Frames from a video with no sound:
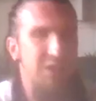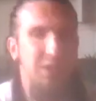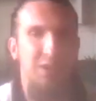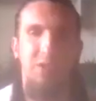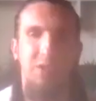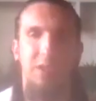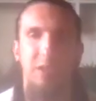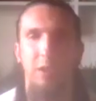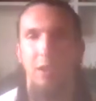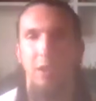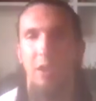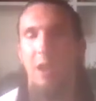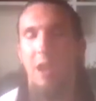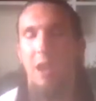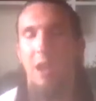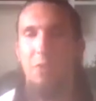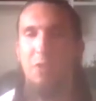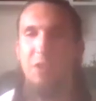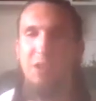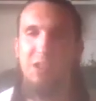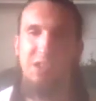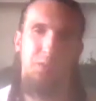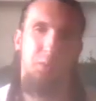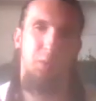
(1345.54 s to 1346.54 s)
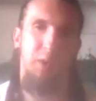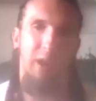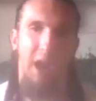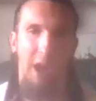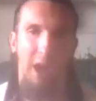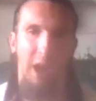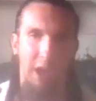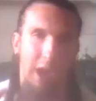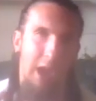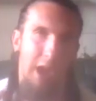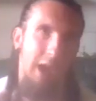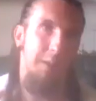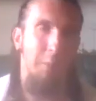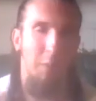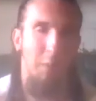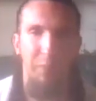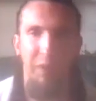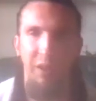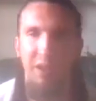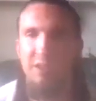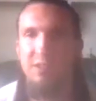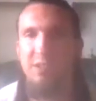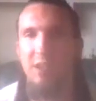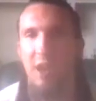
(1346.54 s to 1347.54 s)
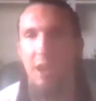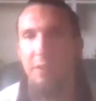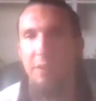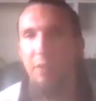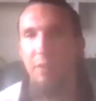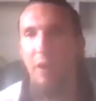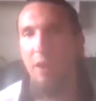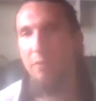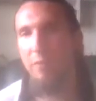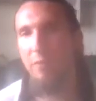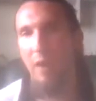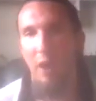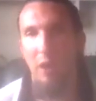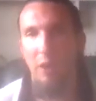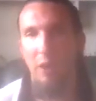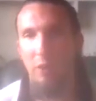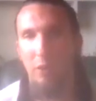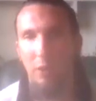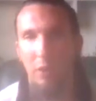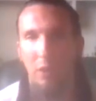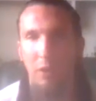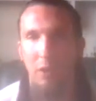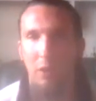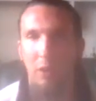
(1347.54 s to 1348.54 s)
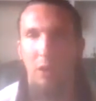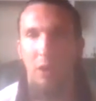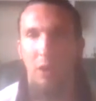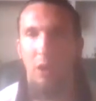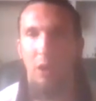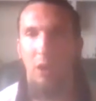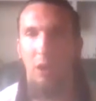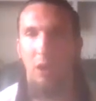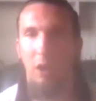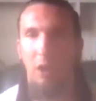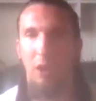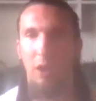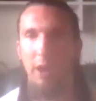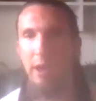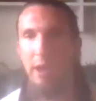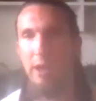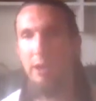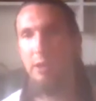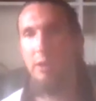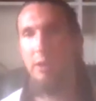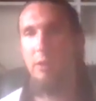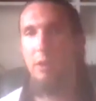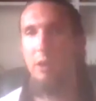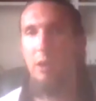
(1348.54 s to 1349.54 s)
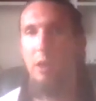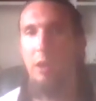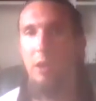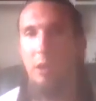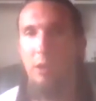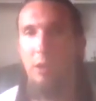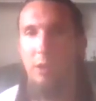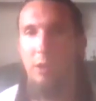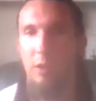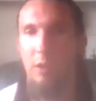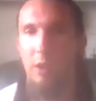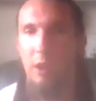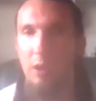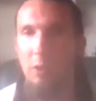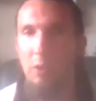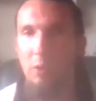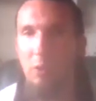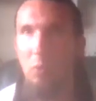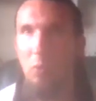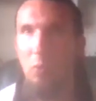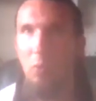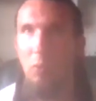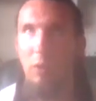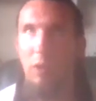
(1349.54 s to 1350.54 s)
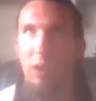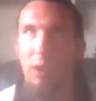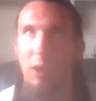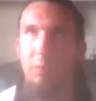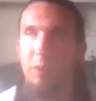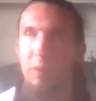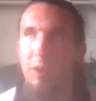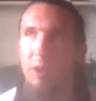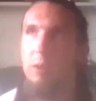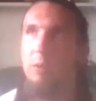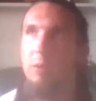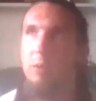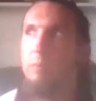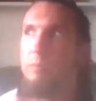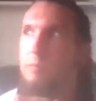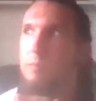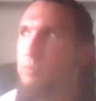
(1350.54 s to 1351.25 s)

is this is what I I'm a big sci-fi fan, uh, and and um, and I mean,